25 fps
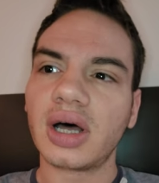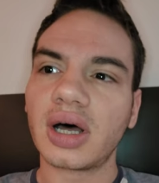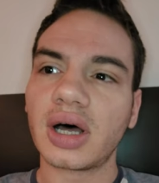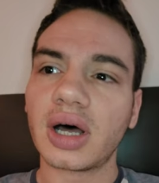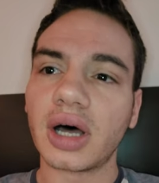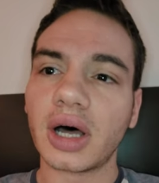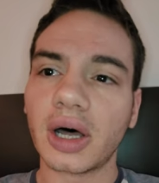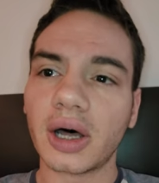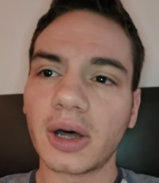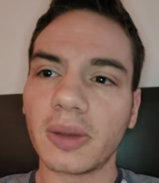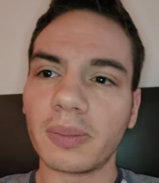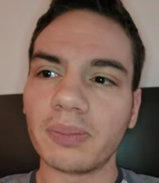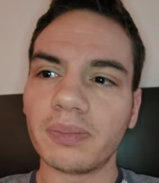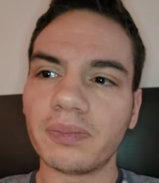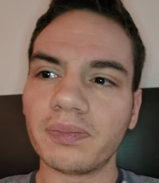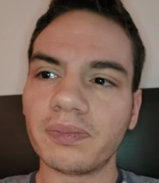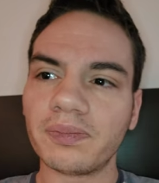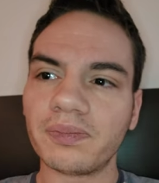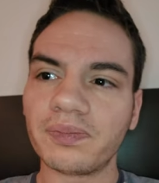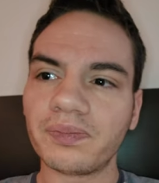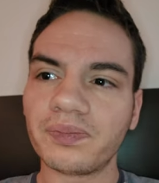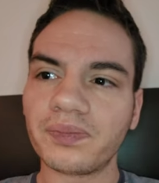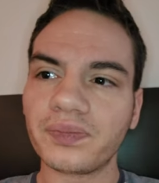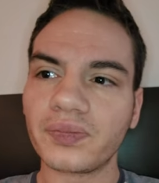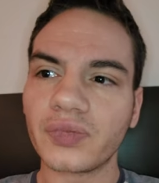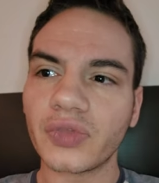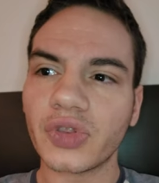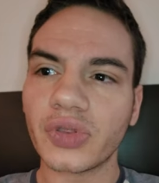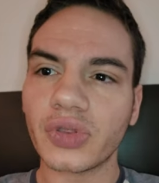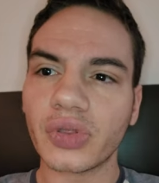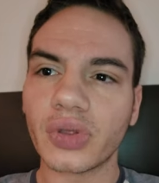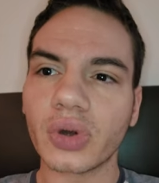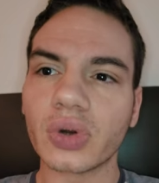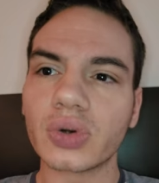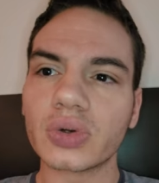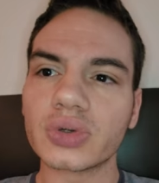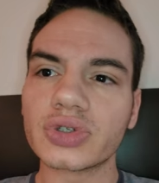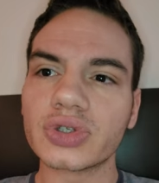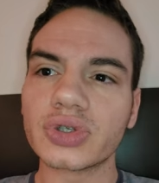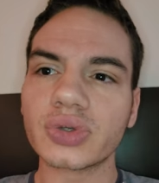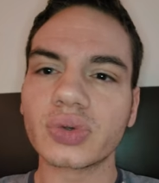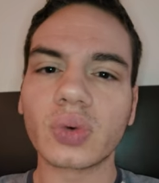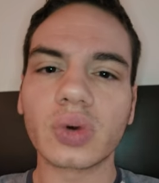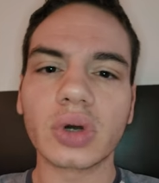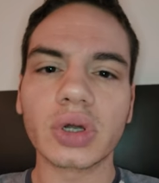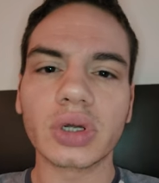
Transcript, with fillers: um, those who